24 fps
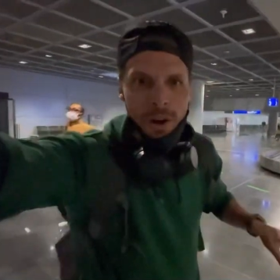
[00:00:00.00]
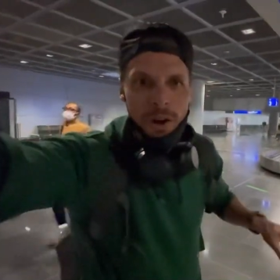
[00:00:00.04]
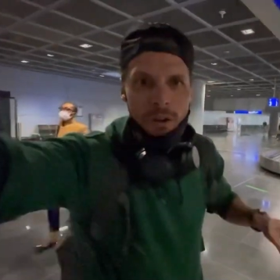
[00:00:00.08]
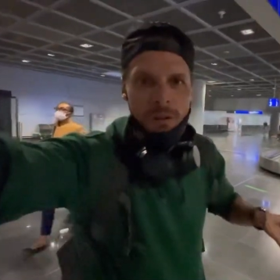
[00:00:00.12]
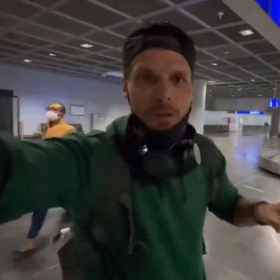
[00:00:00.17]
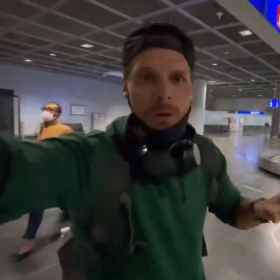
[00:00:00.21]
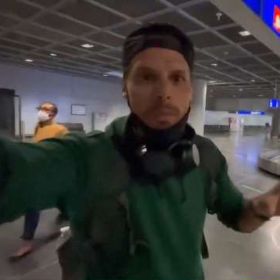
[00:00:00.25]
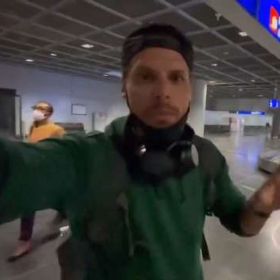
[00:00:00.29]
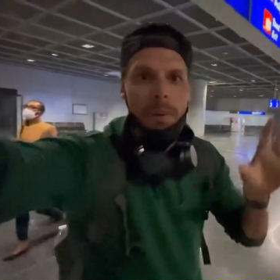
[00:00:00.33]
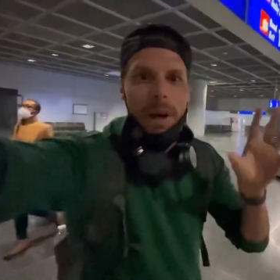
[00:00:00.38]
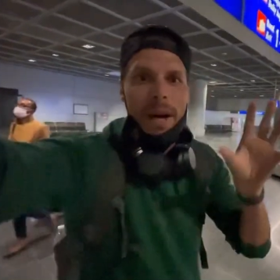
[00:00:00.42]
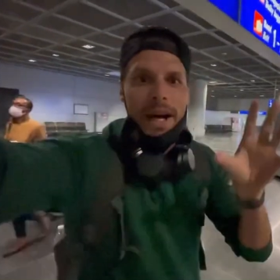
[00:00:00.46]

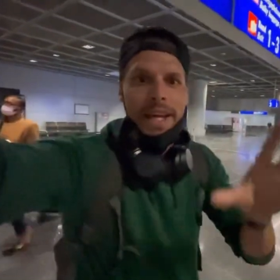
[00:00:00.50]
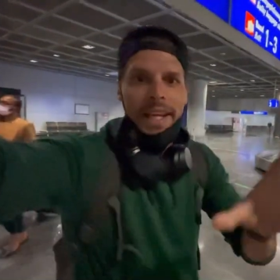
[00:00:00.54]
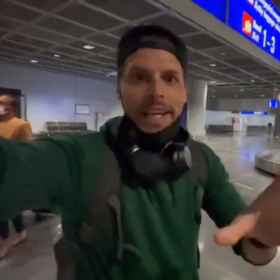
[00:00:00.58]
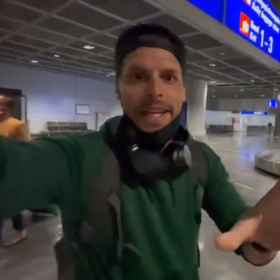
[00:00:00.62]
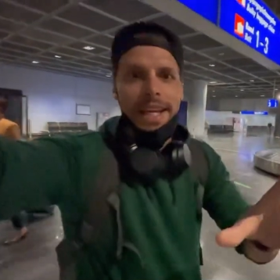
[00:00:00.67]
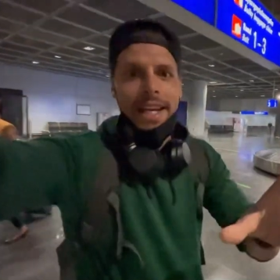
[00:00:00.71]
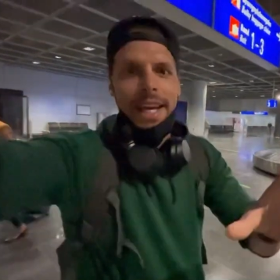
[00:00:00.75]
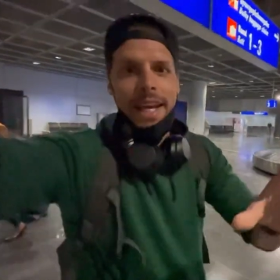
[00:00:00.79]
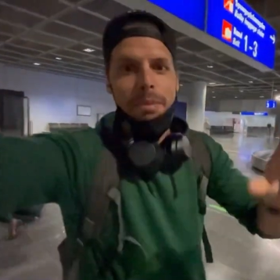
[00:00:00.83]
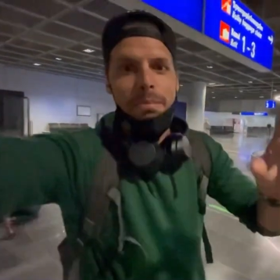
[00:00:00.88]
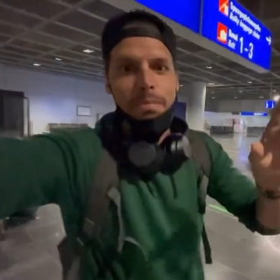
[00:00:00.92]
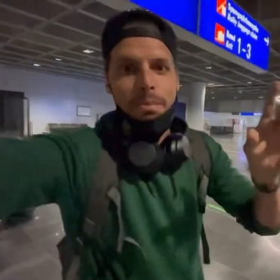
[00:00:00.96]
for
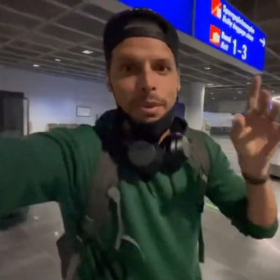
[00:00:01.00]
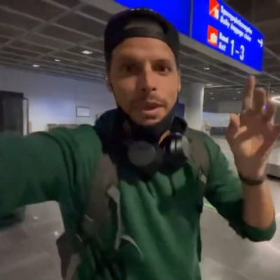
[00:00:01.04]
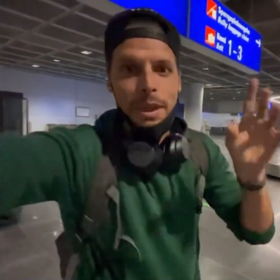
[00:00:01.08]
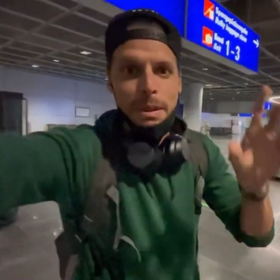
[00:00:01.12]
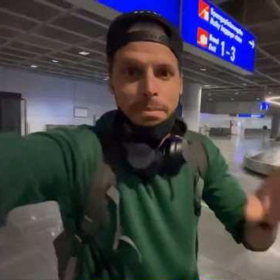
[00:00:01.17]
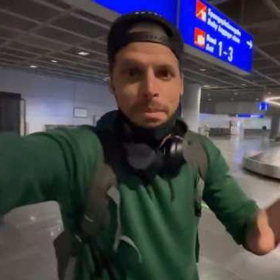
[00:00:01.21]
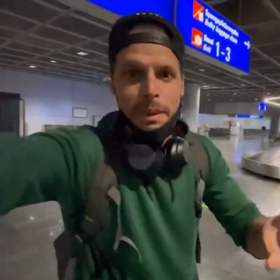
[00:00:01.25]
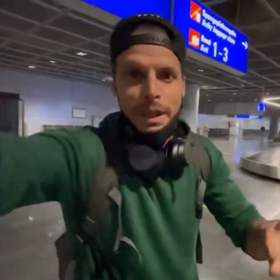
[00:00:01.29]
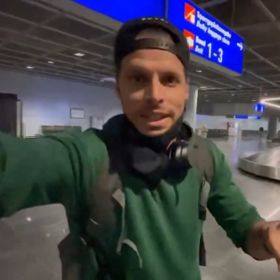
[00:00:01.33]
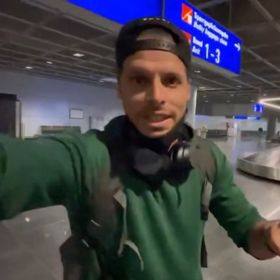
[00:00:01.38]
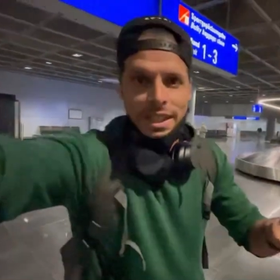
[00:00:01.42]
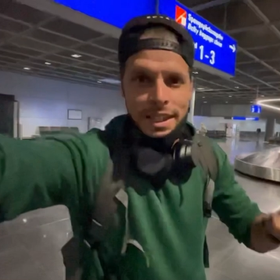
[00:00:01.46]
buying a
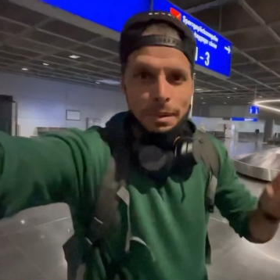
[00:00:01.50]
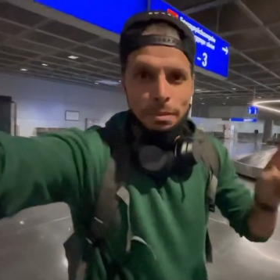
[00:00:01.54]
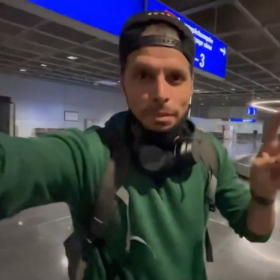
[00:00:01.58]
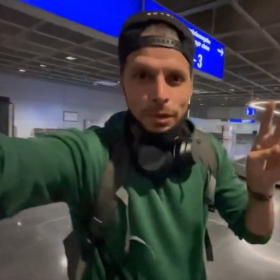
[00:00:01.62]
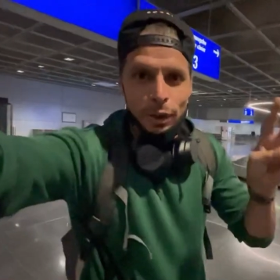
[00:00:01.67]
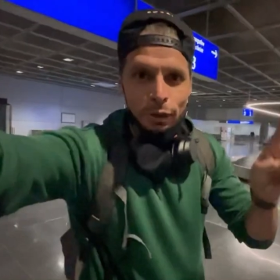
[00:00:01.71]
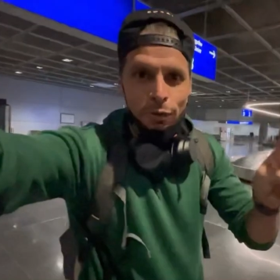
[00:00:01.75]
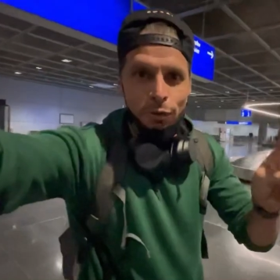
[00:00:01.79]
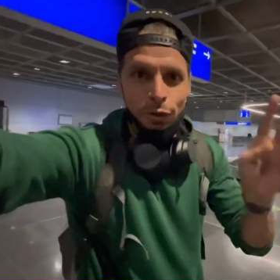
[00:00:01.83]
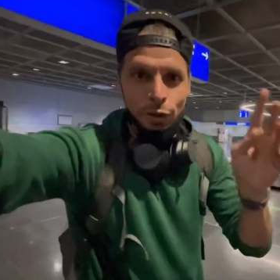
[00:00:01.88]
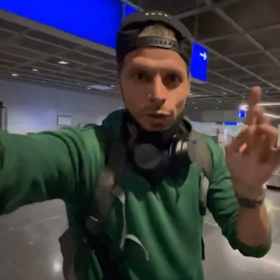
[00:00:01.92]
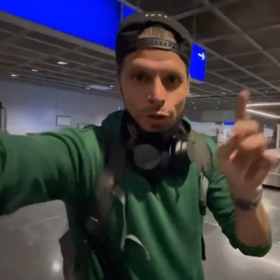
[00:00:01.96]
prepaid SIM
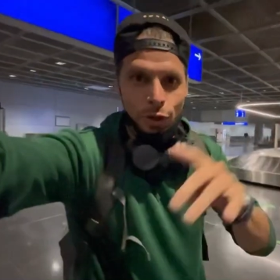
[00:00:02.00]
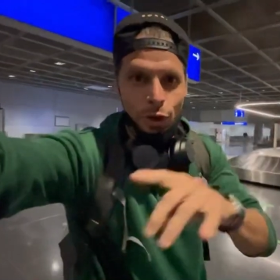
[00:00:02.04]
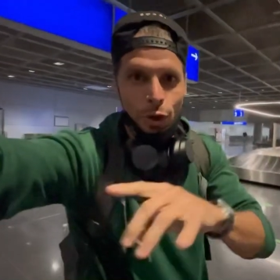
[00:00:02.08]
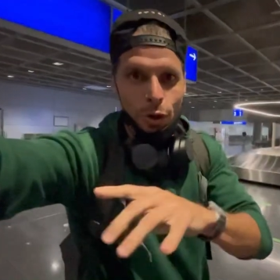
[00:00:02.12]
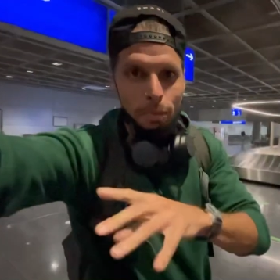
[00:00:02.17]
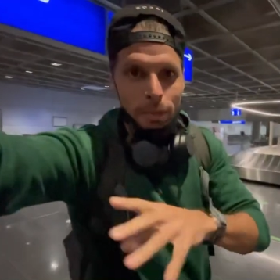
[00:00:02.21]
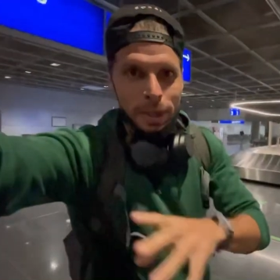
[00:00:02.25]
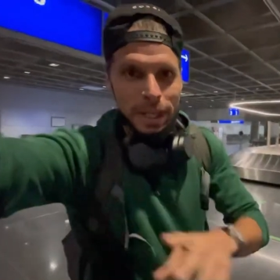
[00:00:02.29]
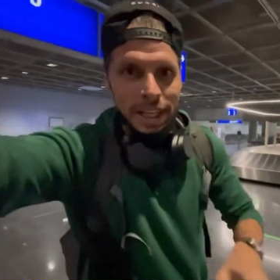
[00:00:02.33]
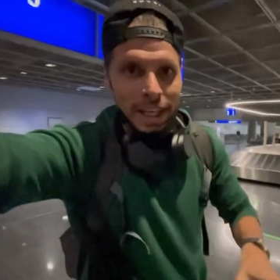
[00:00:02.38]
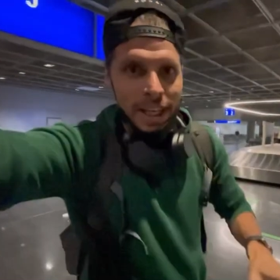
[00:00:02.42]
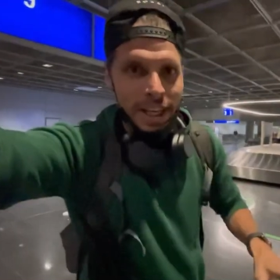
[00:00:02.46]
card for
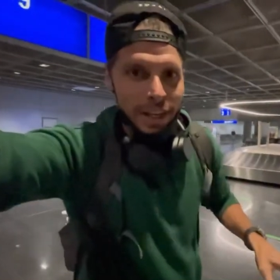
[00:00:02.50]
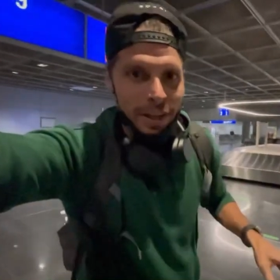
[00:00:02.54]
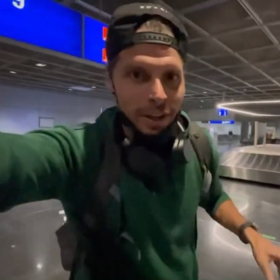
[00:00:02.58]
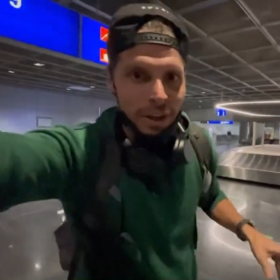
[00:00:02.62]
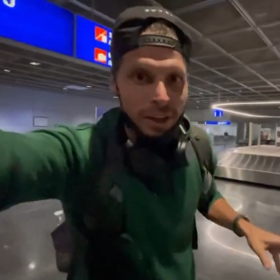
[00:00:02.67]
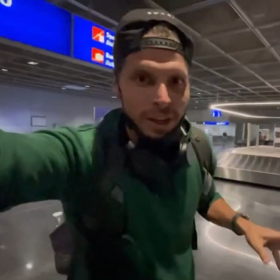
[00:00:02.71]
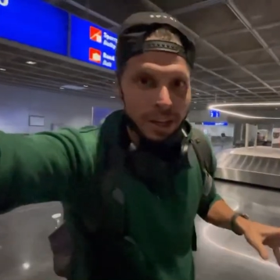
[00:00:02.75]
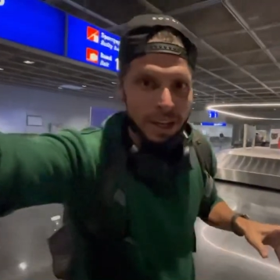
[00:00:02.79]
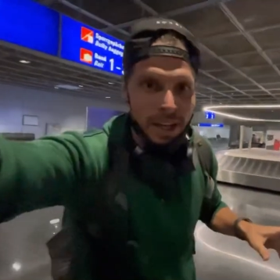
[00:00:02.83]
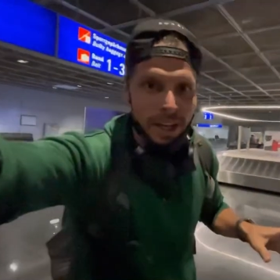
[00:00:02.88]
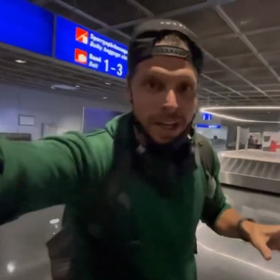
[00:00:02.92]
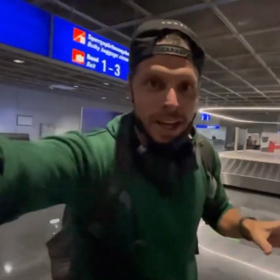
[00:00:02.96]
Germany here
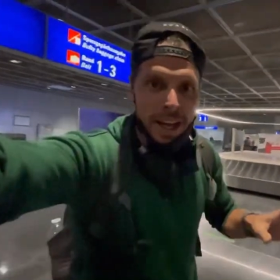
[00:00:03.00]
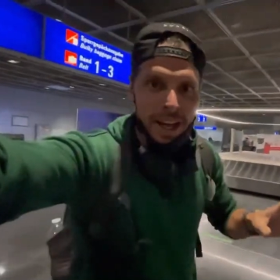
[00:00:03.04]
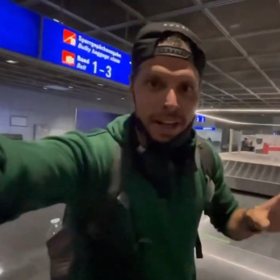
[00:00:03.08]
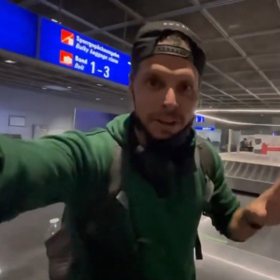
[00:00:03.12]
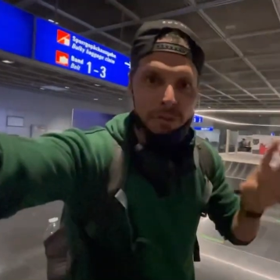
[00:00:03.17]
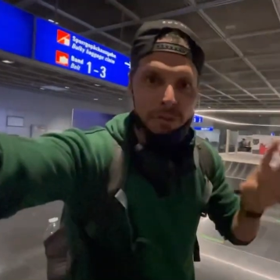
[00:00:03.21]
at